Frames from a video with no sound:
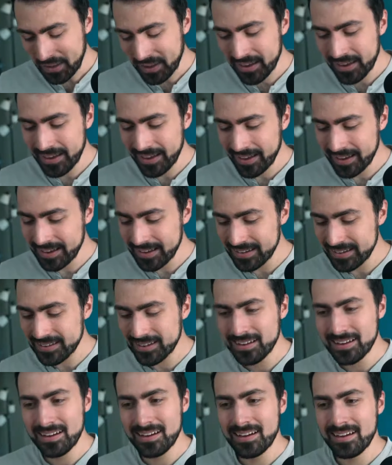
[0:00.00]
I
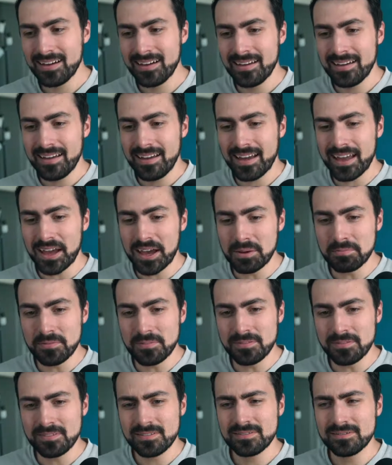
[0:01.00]
am
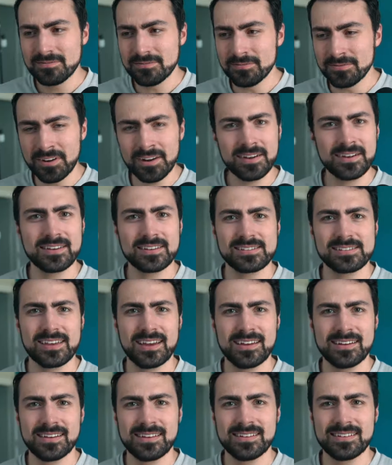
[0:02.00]
very
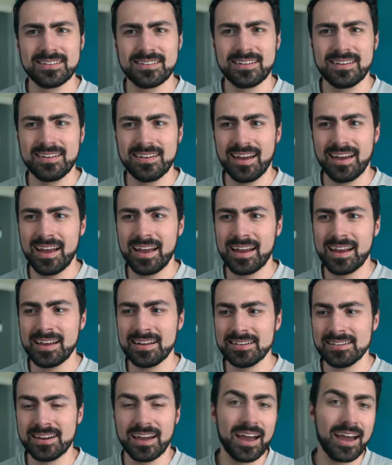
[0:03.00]
excited,
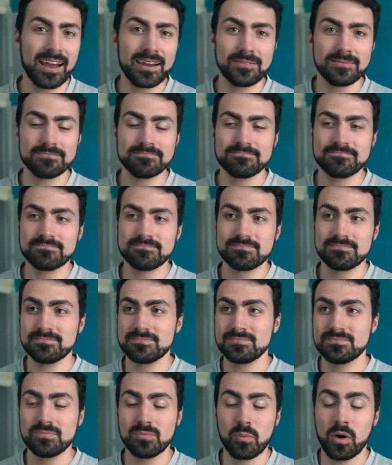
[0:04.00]
and I
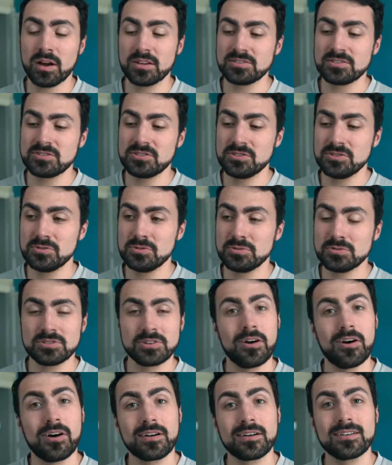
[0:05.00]
want to
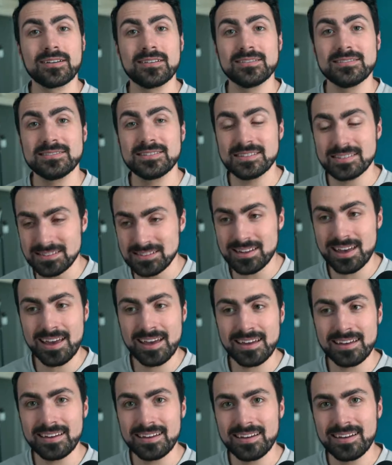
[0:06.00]
talk
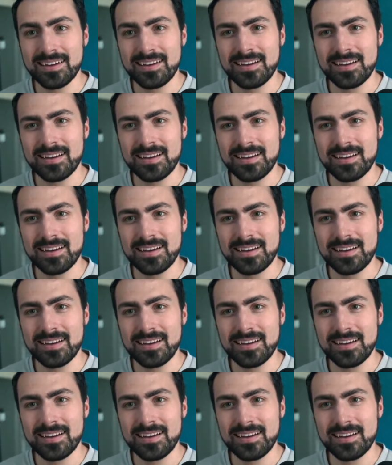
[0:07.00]
today,